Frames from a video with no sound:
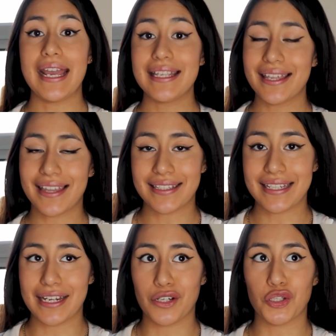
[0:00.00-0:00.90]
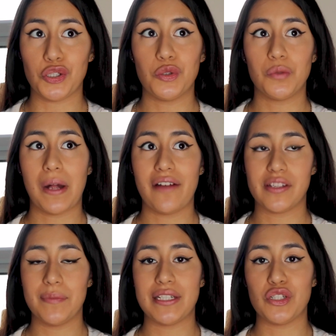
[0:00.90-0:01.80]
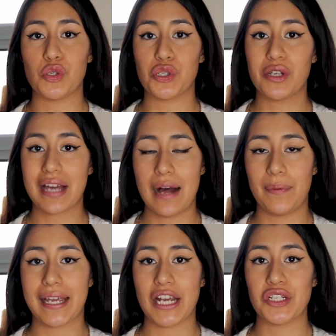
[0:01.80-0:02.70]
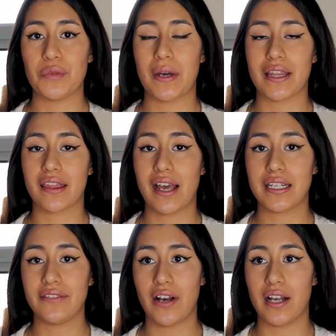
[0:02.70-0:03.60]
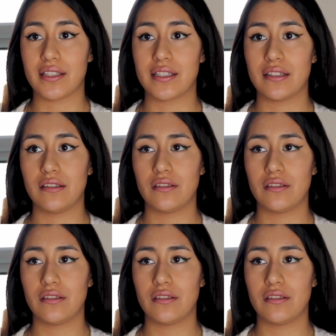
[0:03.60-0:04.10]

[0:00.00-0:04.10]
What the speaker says: In year 13 you'll have submitted your UCAT application by the 31st